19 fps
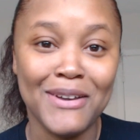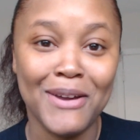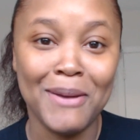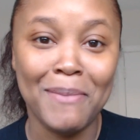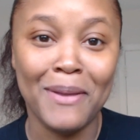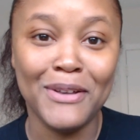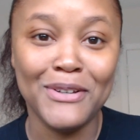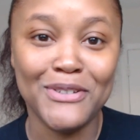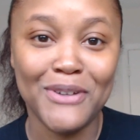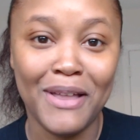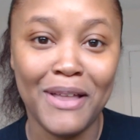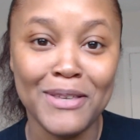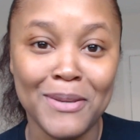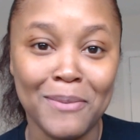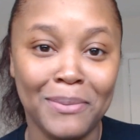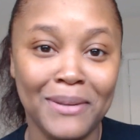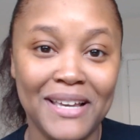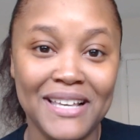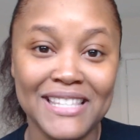thought about the trailer.
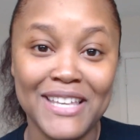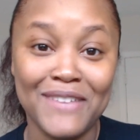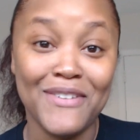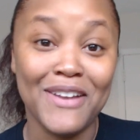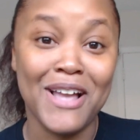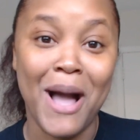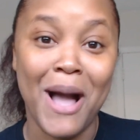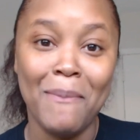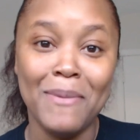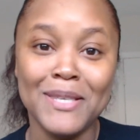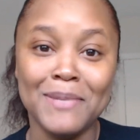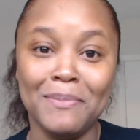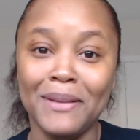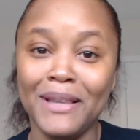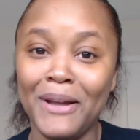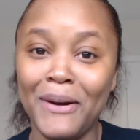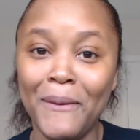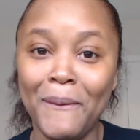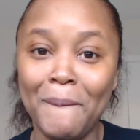So please leave your comments
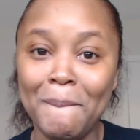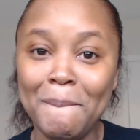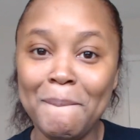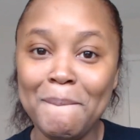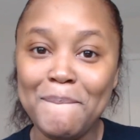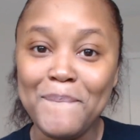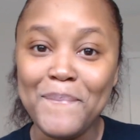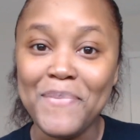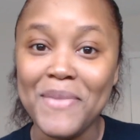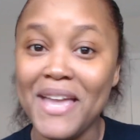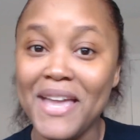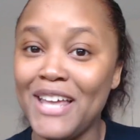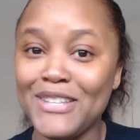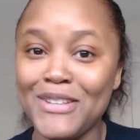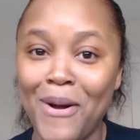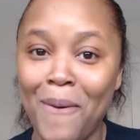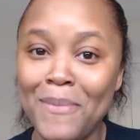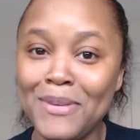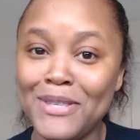below. And
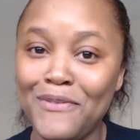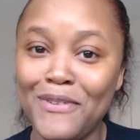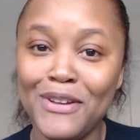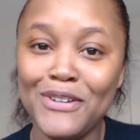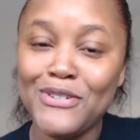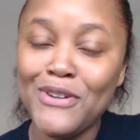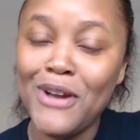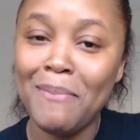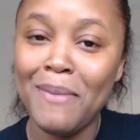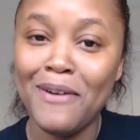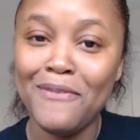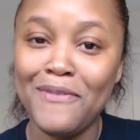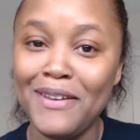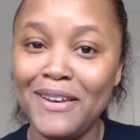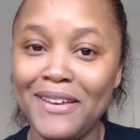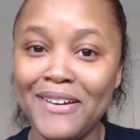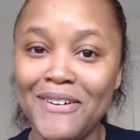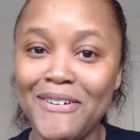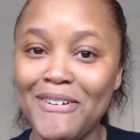as always, if you enjoyed my
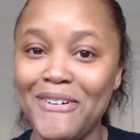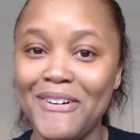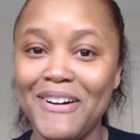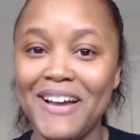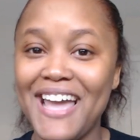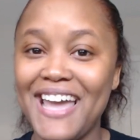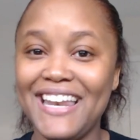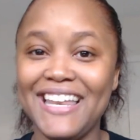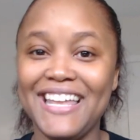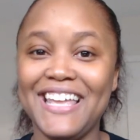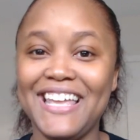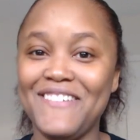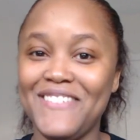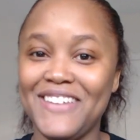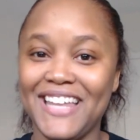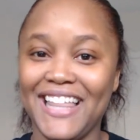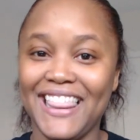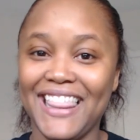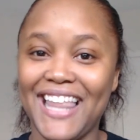video, go ahead and give
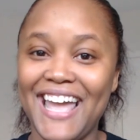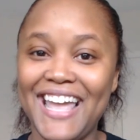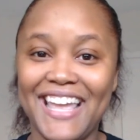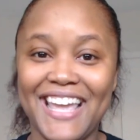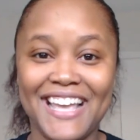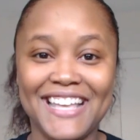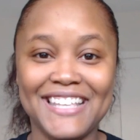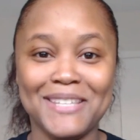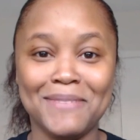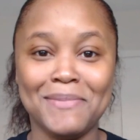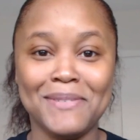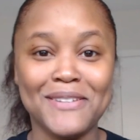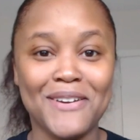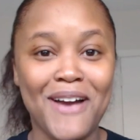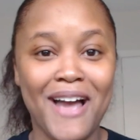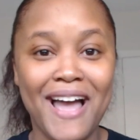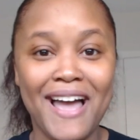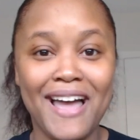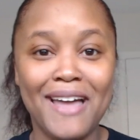it a like and
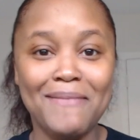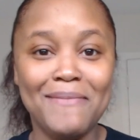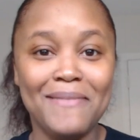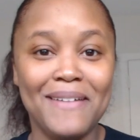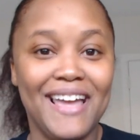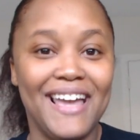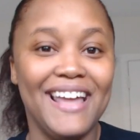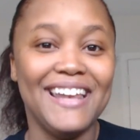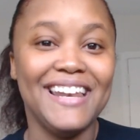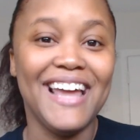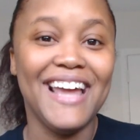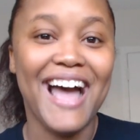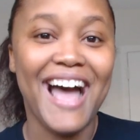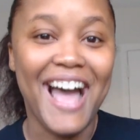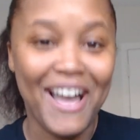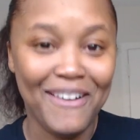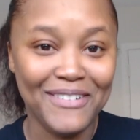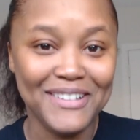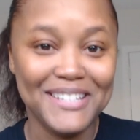subscribe. And
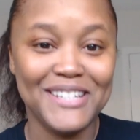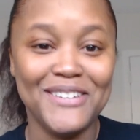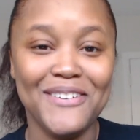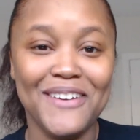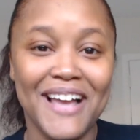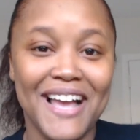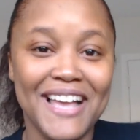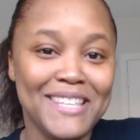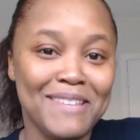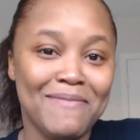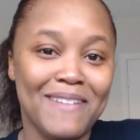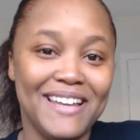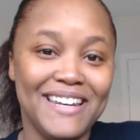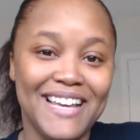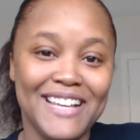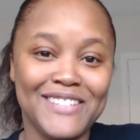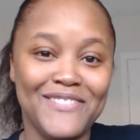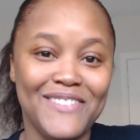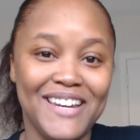I will see you guys in my
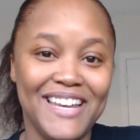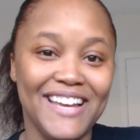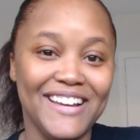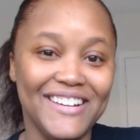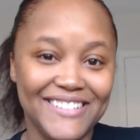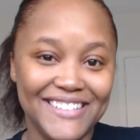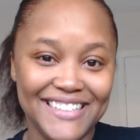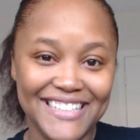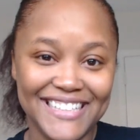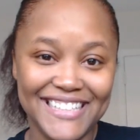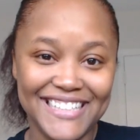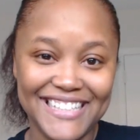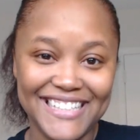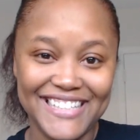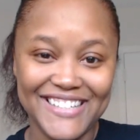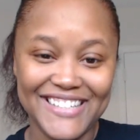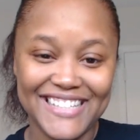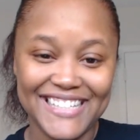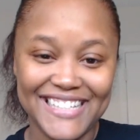next video.
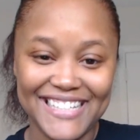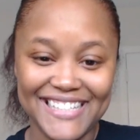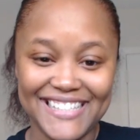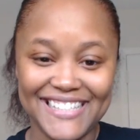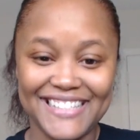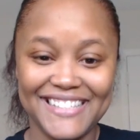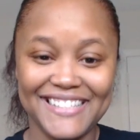Deuces.